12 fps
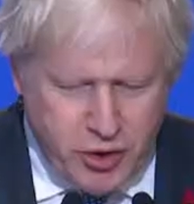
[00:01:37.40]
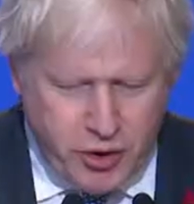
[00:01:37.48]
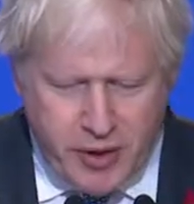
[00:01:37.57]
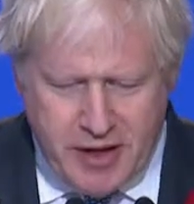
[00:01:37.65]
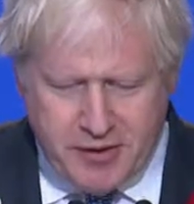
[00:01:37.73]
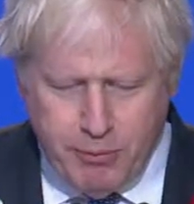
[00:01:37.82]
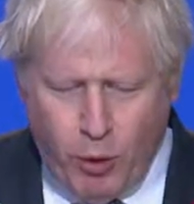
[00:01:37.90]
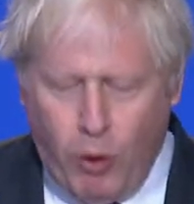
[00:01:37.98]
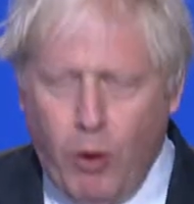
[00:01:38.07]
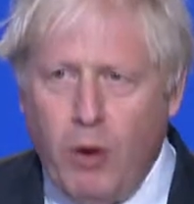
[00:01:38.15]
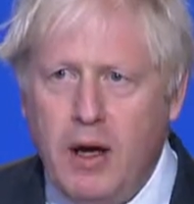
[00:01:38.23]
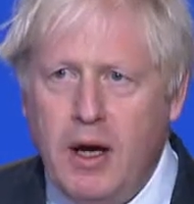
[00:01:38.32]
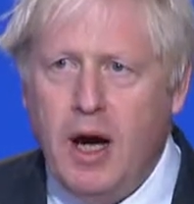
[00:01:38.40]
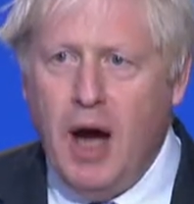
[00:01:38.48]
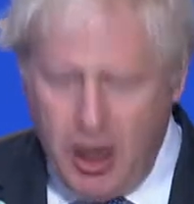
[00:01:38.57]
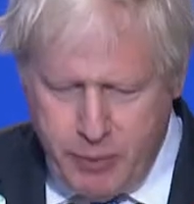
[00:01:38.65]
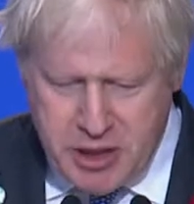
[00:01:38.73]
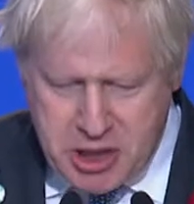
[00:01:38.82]
degrees more,
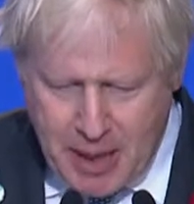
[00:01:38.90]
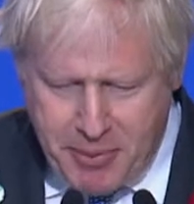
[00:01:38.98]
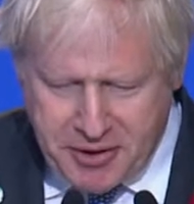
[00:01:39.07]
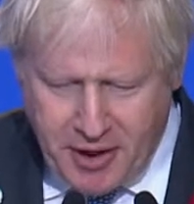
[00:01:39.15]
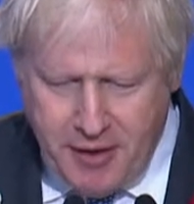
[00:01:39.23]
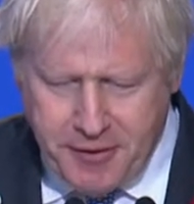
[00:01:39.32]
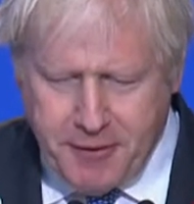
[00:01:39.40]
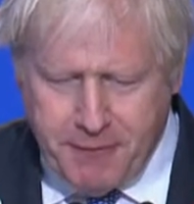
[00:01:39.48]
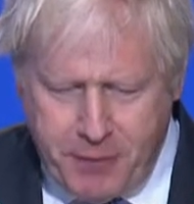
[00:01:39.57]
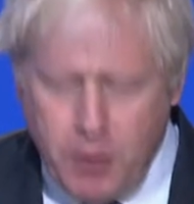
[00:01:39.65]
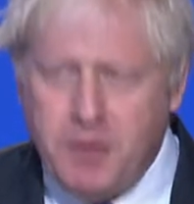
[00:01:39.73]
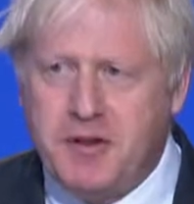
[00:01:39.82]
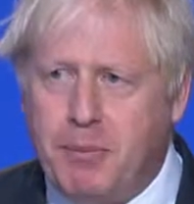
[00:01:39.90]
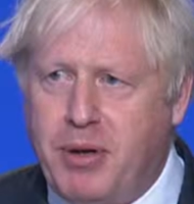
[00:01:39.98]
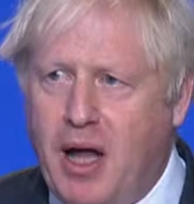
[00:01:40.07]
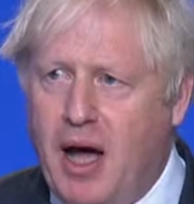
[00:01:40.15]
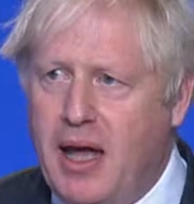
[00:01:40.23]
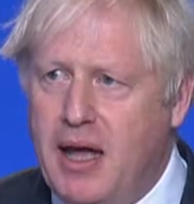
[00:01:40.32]
and we jeopardize the food
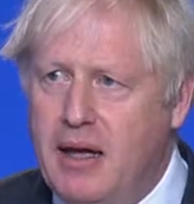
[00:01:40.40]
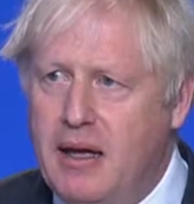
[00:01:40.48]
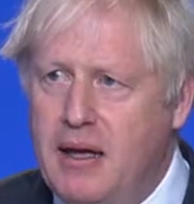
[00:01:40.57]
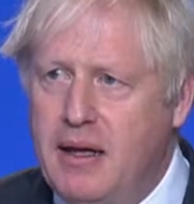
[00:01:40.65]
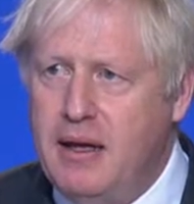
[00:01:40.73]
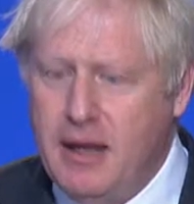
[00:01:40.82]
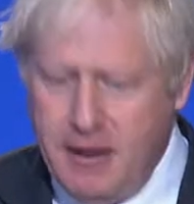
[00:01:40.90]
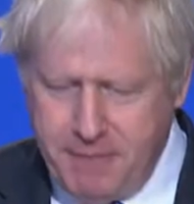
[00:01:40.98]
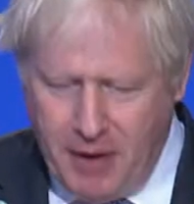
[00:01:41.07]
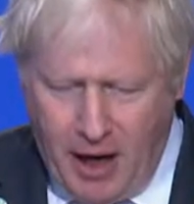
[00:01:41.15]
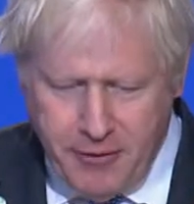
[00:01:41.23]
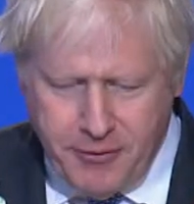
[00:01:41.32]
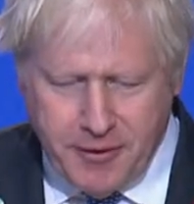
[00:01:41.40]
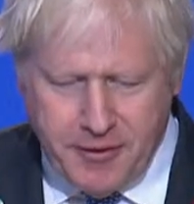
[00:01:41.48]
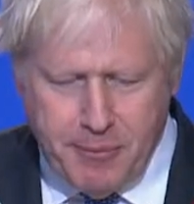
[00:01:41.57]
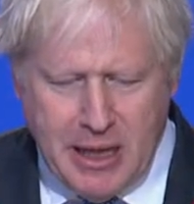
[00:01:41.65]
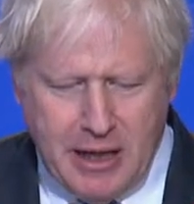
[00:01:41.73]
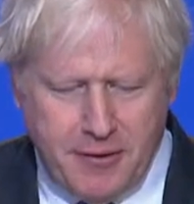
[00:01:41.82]
supply for hundreds
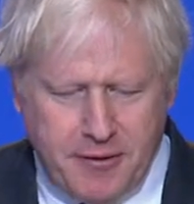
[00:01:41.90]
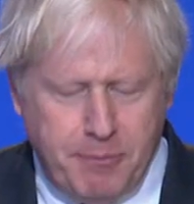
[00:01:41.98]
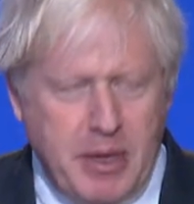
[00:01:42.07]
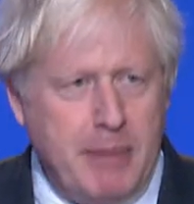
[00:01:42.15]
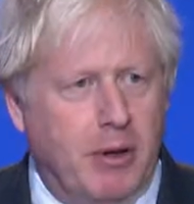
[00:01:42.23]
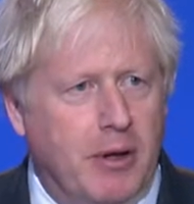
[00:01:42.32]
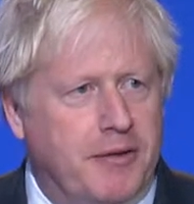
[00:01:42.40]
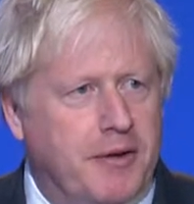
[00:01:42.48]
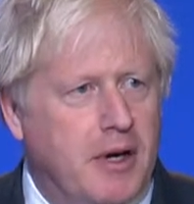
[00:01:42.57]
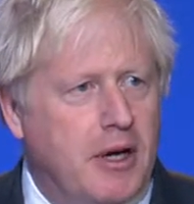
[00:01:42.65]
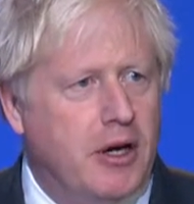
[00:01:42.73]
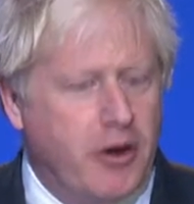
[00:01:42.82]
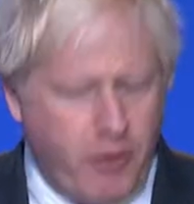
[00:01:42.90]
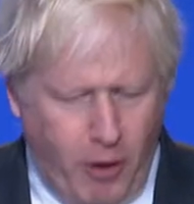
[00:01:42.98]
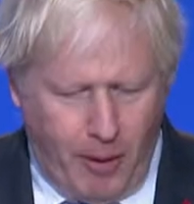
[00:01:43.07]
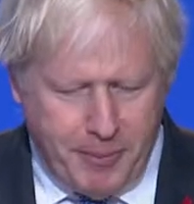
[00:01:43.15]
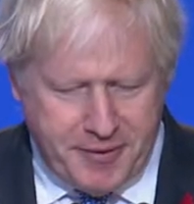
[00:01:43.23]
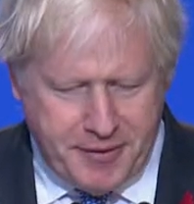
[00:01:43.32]
of millions of people as
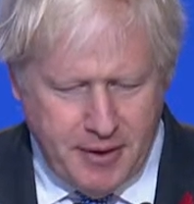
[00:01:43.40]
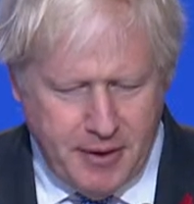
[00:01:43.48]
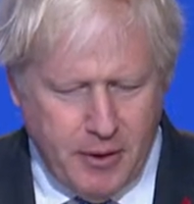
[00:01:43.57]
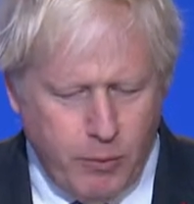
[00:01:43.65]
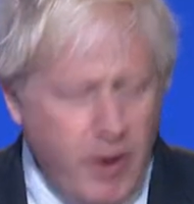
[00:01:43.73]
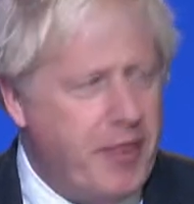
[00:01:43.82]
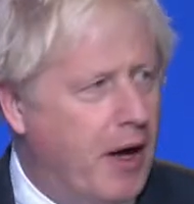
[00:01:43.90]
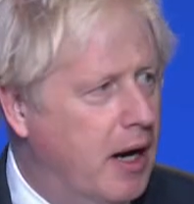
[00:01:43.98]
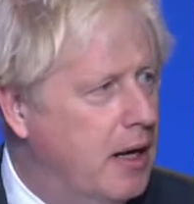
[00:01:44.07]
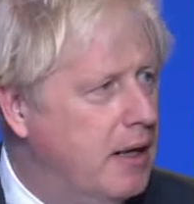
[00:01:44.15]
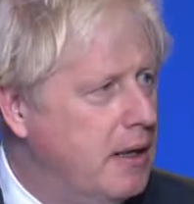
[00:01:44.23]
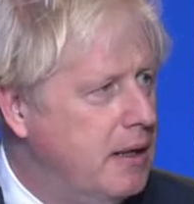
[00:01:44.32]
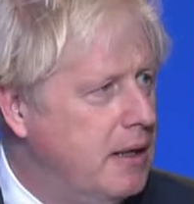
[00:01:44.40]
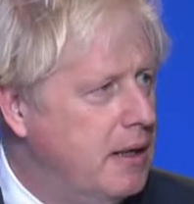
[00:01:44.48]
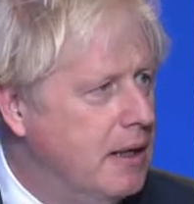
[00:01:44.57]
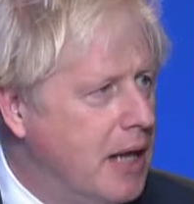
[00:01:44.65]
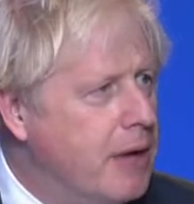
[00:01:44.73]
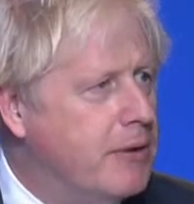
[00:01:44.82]
crops wither,
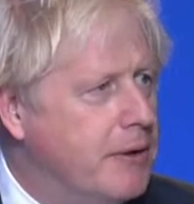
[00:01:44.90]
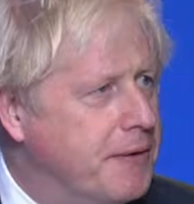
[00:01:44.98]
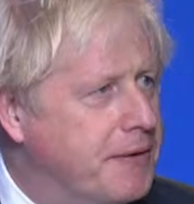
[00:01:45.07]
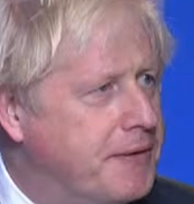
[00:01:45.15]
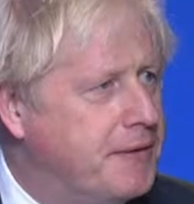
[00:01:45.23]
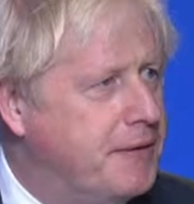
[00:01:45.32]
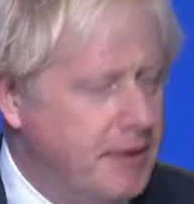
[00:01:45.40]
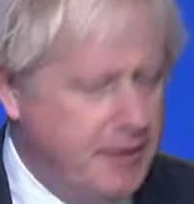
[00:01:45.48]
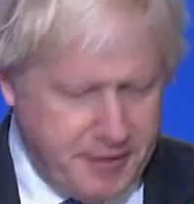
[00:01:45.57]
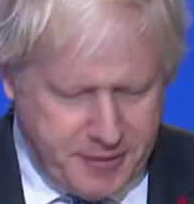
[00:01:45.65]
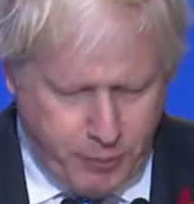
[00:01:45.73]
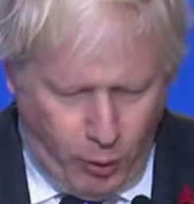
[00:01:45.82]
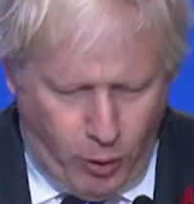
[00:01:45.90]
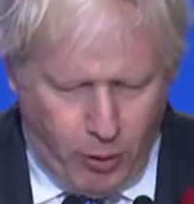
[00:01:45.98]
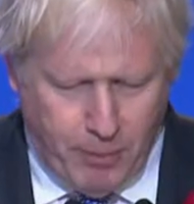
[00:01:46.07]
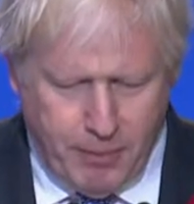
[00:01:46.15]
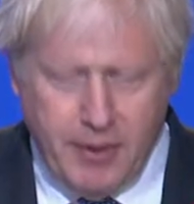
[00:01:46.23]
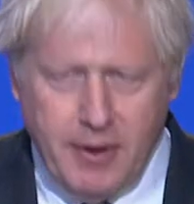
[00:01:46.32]
locusts
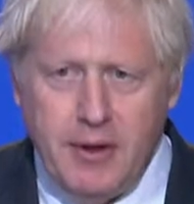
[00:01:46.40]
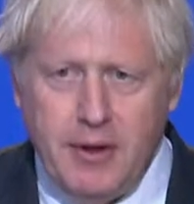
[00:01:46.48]
swarm.